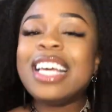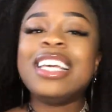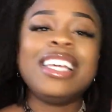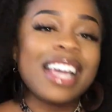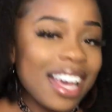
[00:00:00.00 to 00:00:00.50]

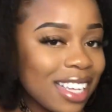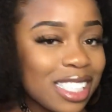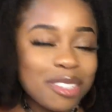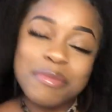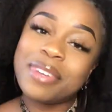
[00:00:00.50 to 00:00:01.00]

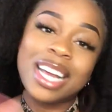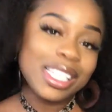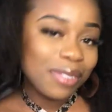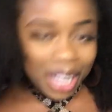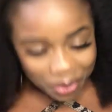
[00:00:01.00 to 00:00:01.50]
Yes, but
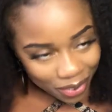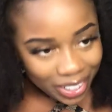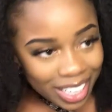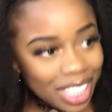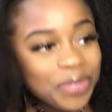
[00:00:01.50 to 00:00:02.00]
that's what I
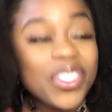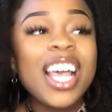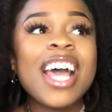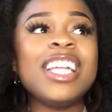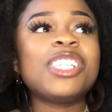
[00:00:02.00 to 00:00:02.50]
want.
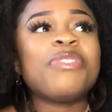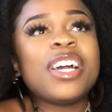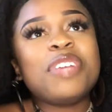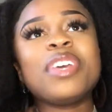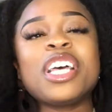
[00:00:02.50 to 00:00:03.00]
And it's
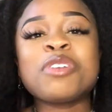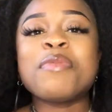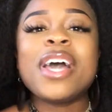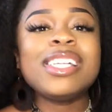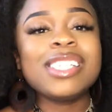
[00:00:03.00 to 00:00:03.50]
funny because my
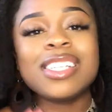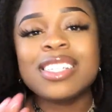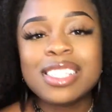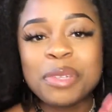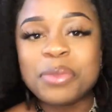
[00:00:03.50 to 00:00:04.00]
man is such
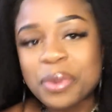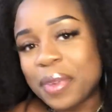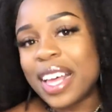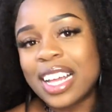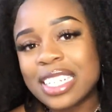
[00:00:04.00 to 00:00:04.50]
a simple
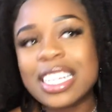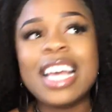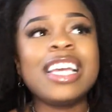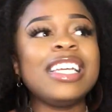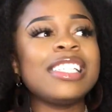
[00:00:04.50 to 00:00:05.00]
man.
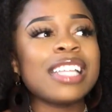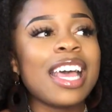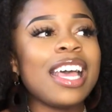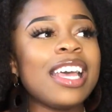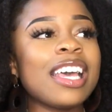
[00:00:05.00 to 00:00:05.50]
Like, he's
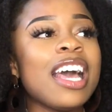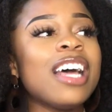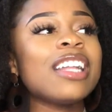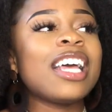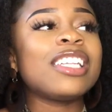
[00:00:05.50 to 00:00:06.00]
like
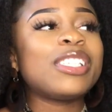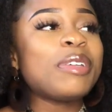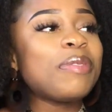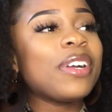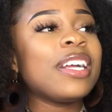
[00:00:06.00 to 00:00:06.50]

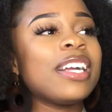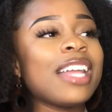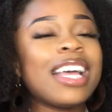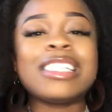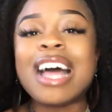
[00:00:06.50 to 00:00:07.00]
super
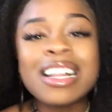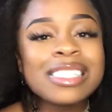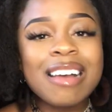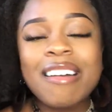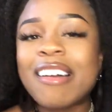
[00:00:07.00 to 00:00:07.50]
like down
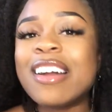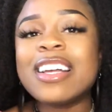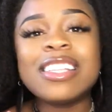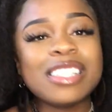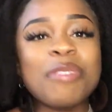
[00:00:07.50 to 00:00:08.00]
to
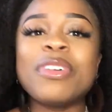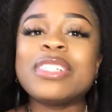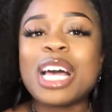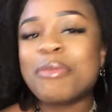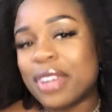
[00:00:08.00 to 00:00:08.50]
earth, simple
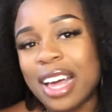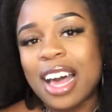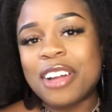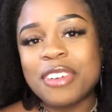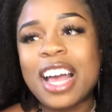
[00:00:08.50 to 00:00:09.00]
type of
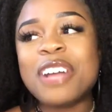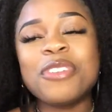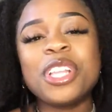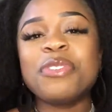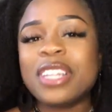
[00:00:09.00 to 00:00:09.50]
guy, right?
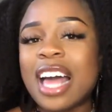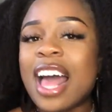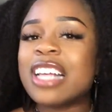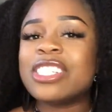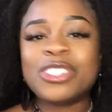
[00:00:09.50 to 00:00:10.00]
Really
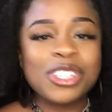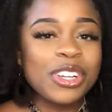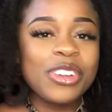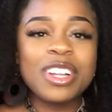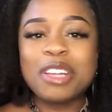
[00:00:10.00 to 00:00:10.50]
relaxed,
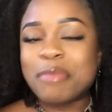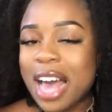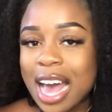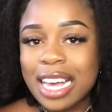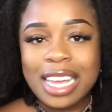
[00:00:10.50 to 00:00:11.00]
chill, laid
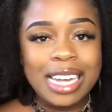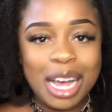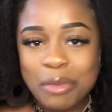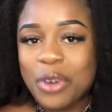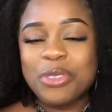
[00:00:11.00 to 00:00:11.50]
back. And
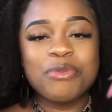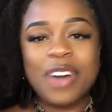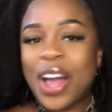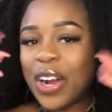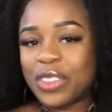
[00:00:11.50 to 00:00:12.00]
I'm all the
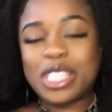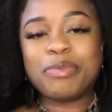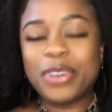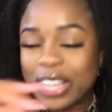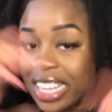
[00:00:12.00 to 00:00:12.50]
fire and the
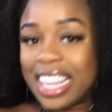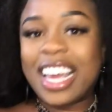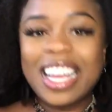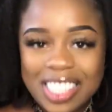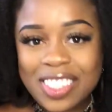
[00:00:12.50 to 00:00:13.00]
spunk and
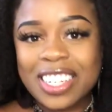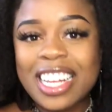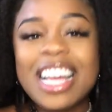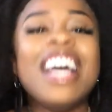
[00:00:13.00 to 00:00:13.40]
the extra.